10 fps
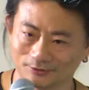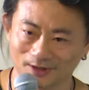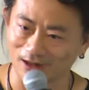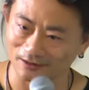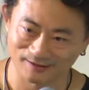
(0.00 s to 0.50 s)
do
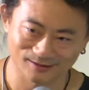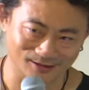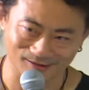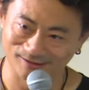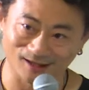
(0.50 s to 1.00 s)
a lot of st
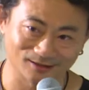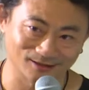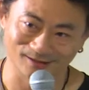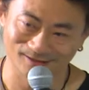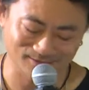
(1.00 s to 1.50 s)
uh,
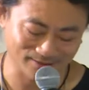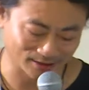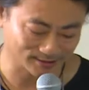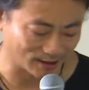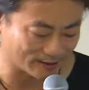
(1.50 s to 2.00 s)
studies,
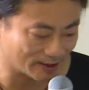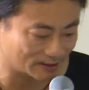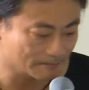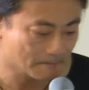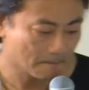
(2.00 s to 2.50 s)
things like that.